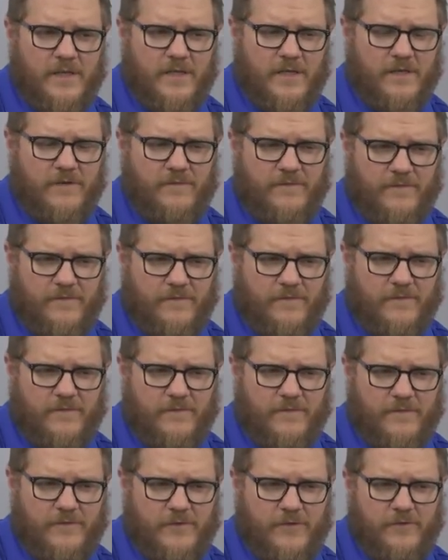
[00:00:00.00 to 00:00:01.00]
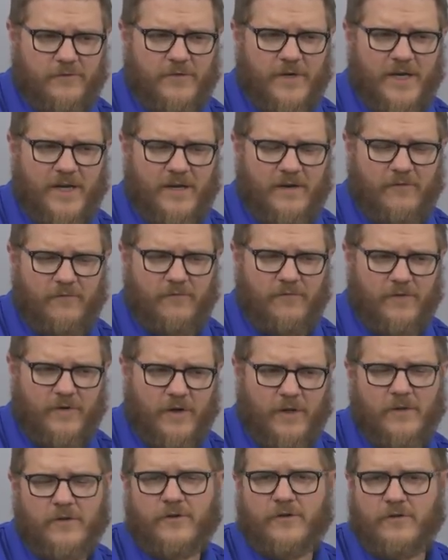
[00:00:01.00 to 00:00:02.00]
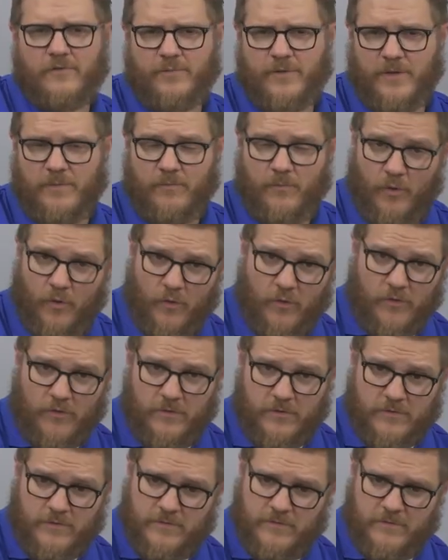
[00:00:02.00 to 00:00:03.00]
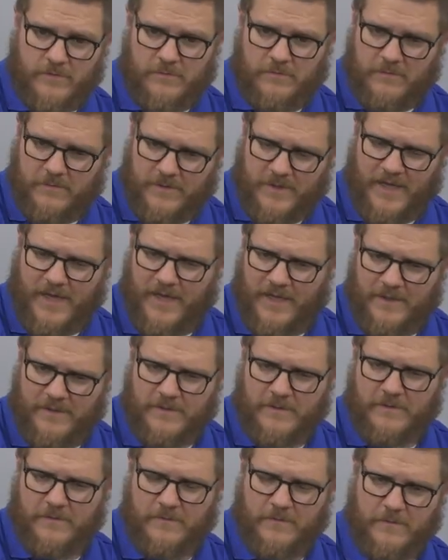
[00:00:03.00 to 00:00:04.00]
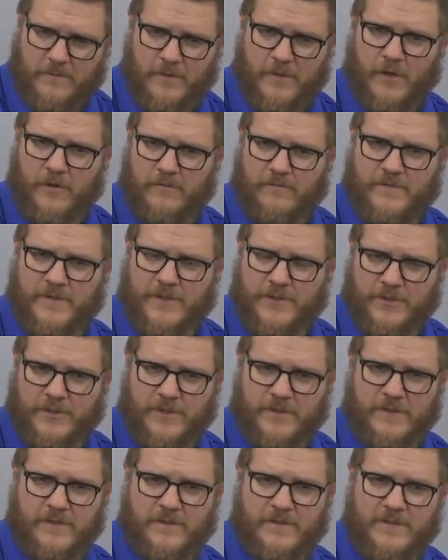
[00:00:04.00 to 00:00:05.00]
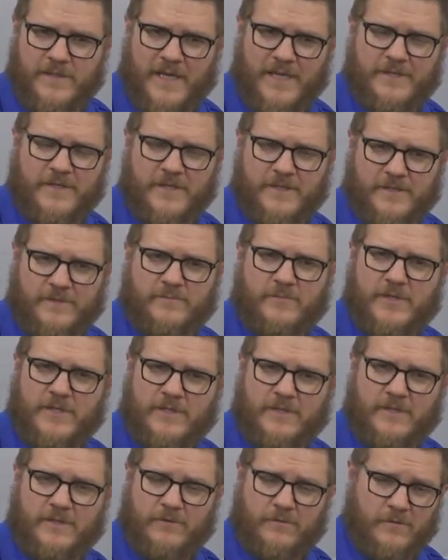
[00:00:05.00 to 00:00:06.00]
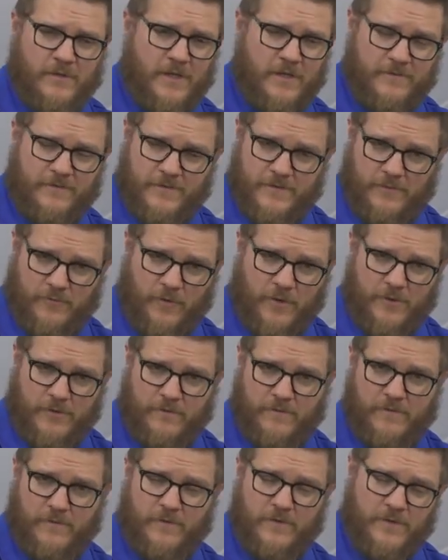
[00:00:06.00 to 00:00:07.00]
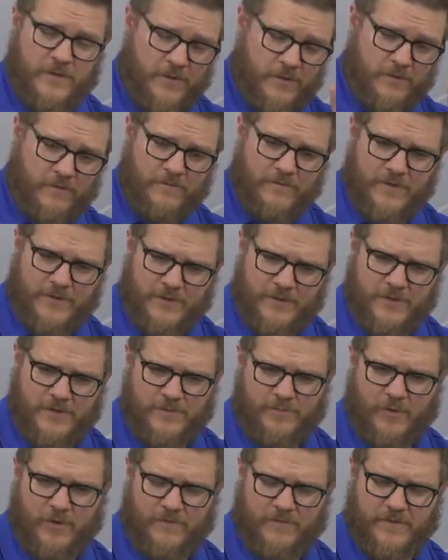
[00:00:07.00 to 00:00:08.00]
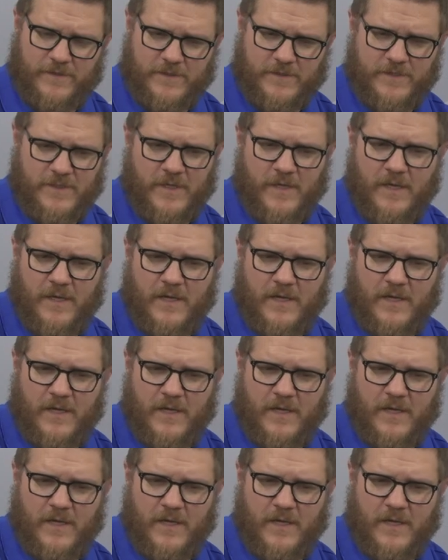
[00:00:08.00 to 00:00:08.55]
if you have a little bit more than low vision, that doesn't mean that your life is wonderful and that your vision is perfect.